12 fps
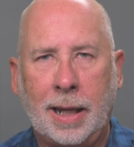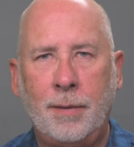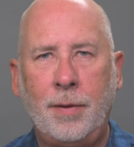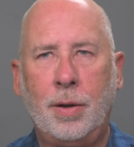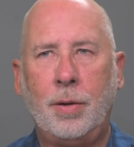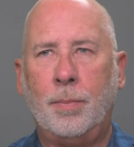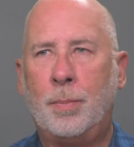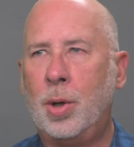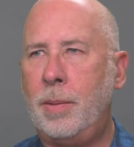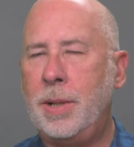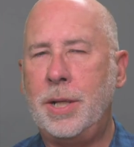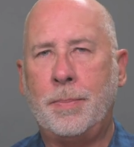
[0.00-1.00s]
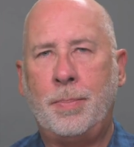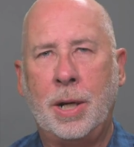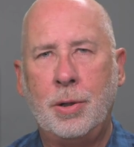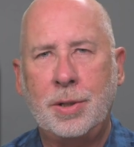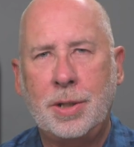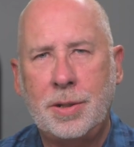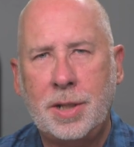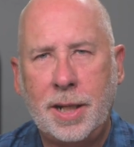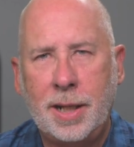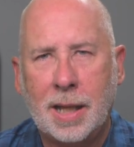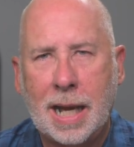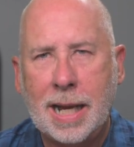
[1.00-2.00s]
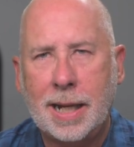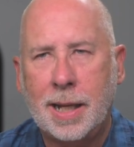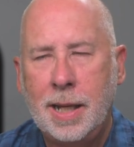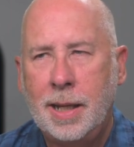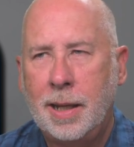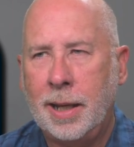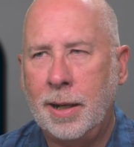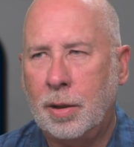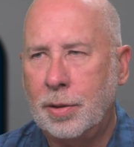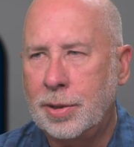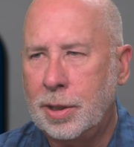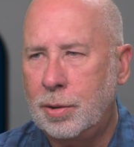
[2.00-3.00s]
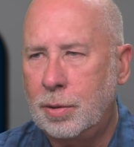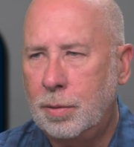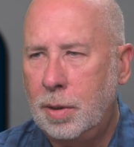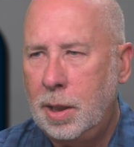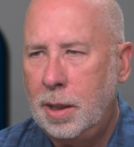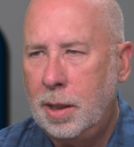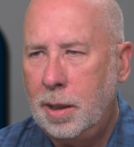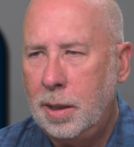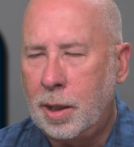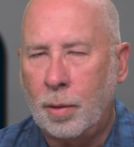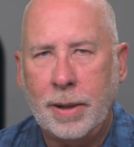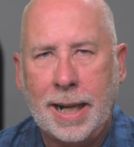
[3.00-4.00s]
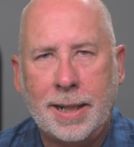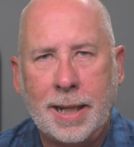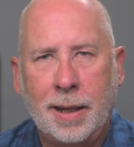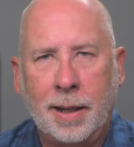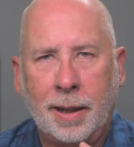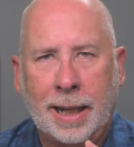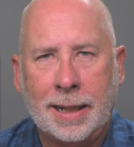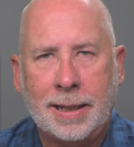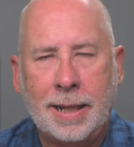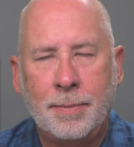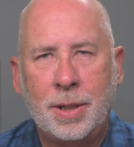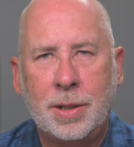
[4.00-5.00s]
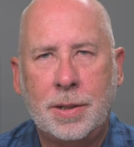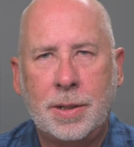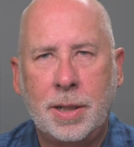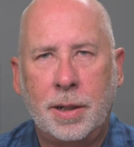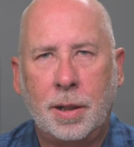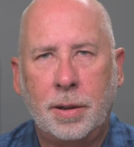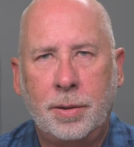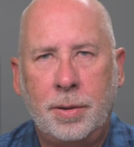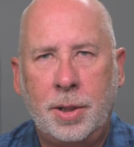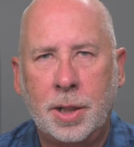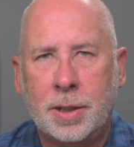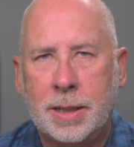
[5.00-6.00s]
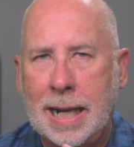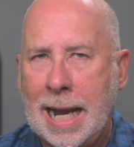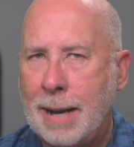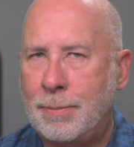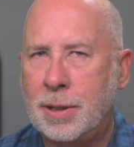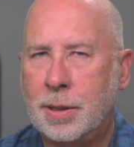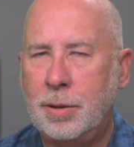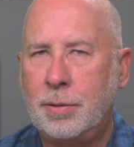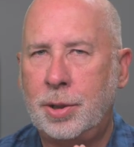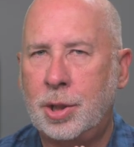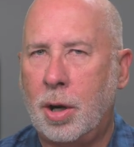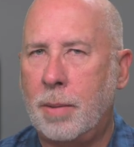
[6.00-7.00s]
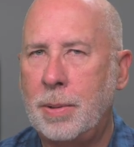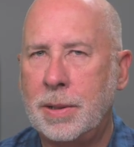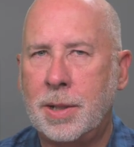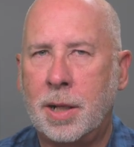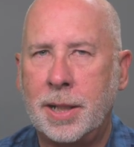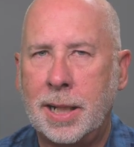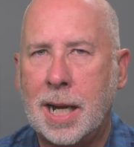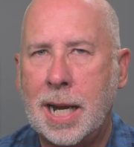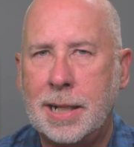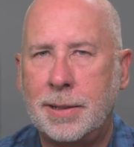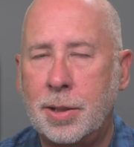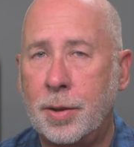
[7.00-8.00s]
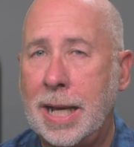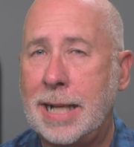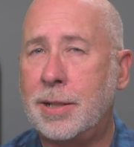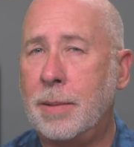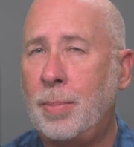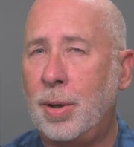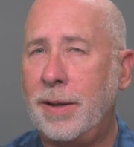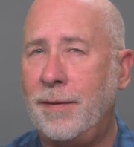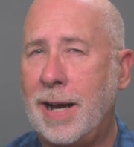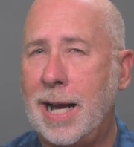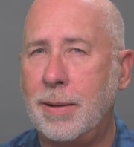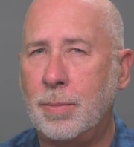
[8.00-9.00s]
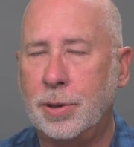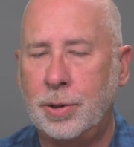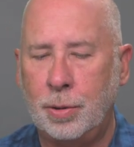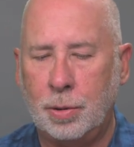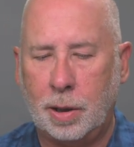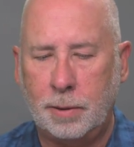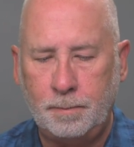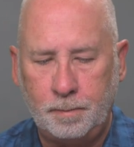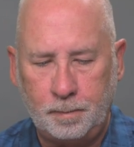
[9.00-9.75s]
give you, put them into poses that you like, and also create the, get the images that are just the absolute sharpest on the eyes. So that's a pretty valuable tool.